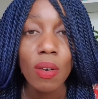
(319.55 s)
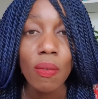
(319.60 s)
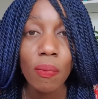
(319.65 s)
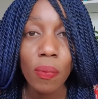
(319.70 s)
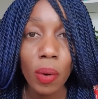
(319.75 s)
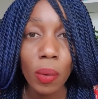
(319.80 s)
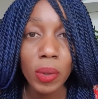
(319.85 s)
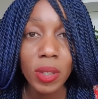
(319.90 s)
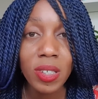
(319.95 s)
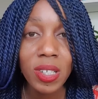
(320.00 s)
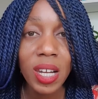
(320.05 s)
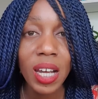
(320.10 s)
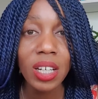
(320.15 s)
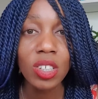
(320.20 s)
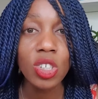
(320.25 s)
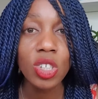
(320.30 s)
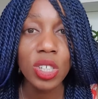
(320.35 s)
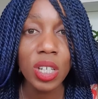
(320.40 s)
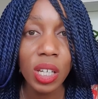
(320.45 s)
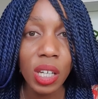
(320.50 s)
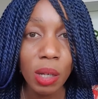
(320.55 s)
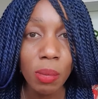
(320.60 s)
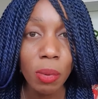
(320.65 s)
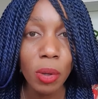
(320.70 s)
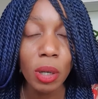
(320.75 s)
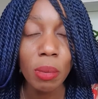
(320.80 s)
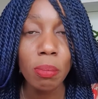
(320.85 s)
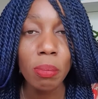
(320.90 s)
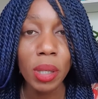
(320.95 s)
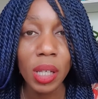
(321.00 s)
forward slash
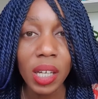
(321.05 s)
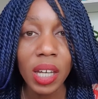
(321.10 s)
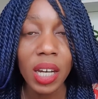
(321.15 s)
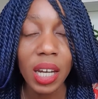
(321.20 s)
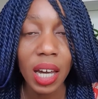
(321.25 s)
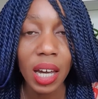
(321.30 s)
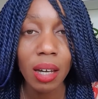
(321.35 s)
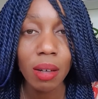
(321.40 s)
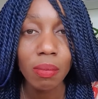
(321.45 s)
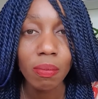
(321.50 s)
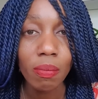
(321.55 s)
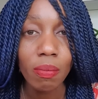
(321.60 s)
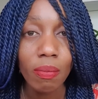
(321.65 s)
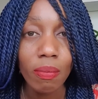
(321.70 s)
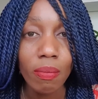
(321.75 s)
deliberate millionaire.